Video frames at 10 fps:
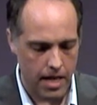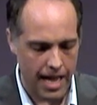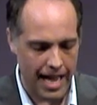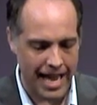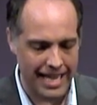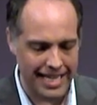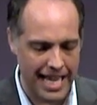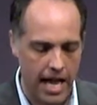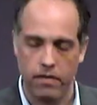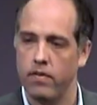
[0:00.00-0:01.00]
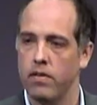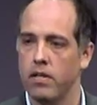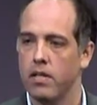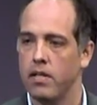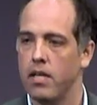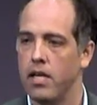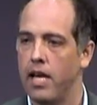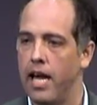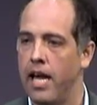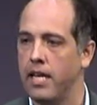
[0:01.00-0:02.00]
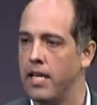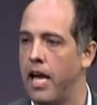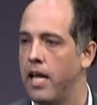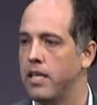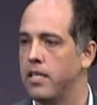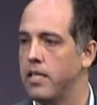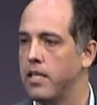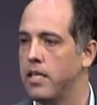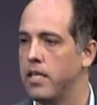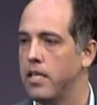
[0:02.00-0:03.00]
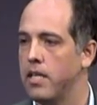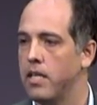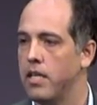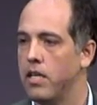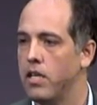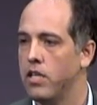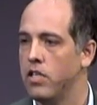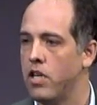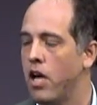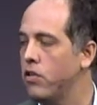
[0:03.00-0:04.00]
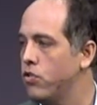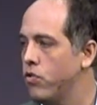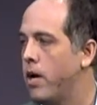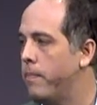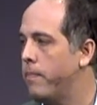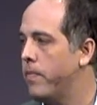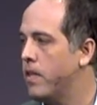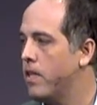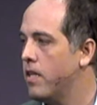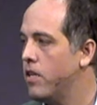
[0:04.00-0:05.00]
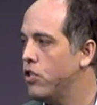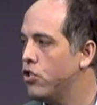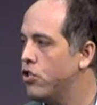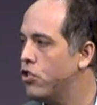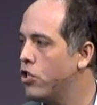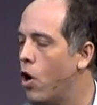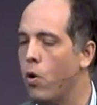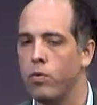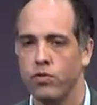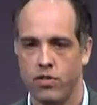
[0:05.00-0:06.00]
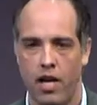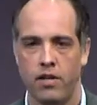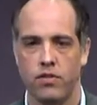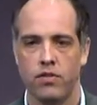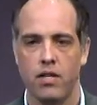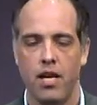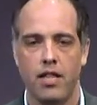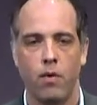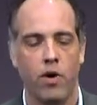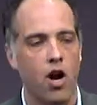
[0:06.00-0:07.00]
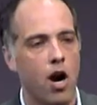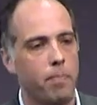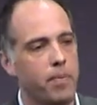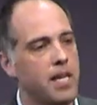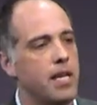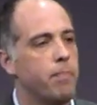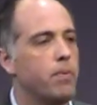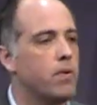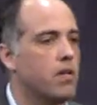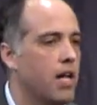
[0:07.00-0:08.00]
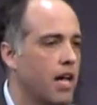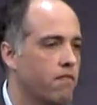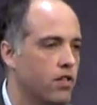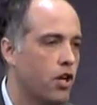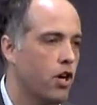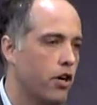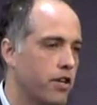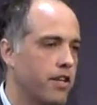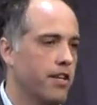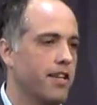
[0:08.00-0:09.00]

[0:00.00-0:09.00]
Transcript: and yet, and yet, Donald Trump shows us that what our people have learned,